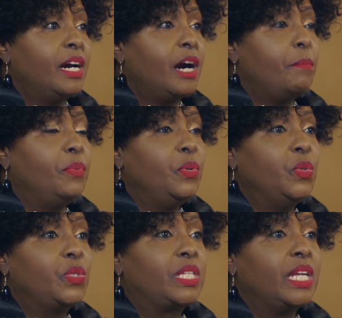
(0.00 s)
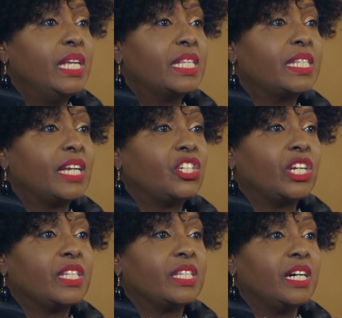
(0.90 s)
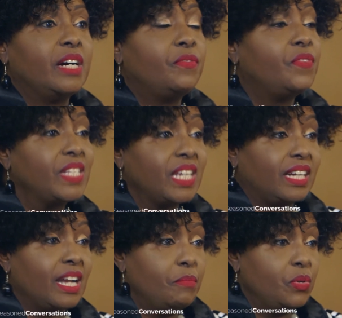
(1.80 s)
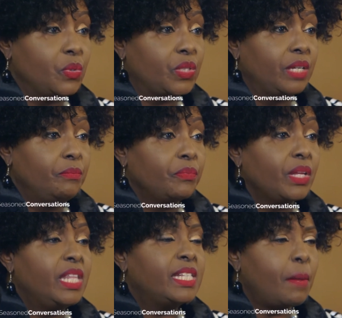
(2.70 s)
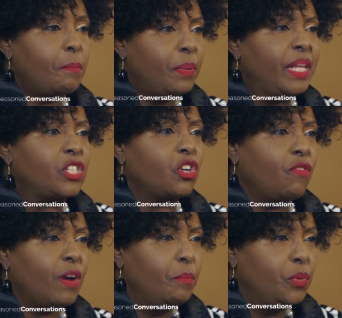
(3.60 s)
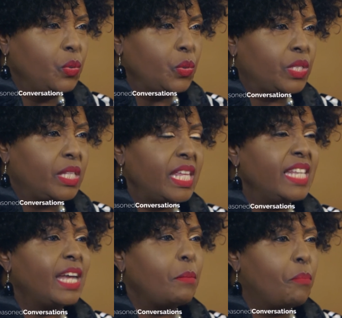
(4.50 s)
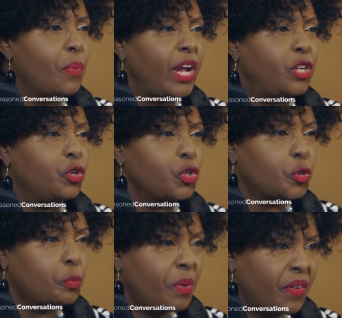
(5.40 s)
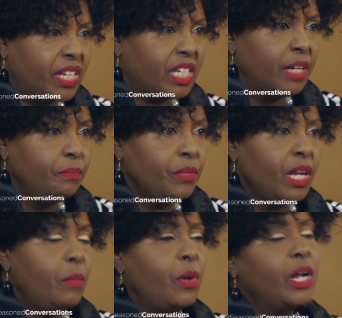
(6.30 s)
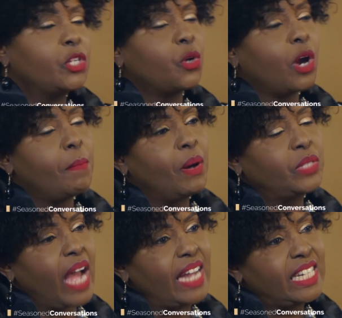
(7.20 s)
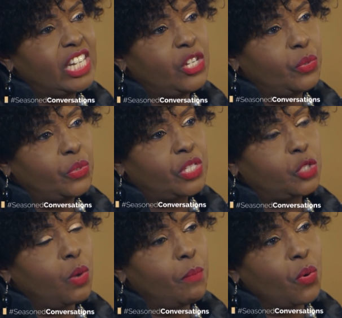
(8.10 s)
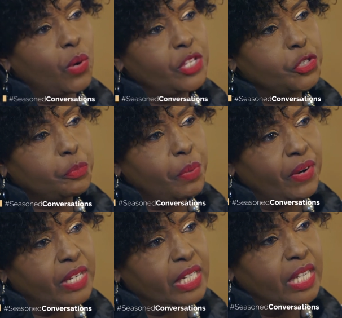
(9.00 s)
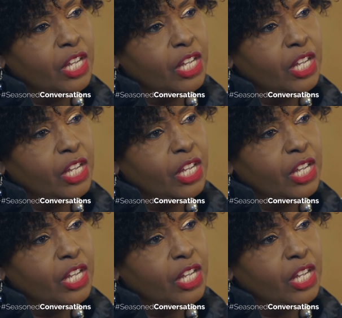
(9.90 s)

abuse such as physical abuse. These are pits of abuse, things that break your spirit. And we're going to talk about antidotes to a broken spirit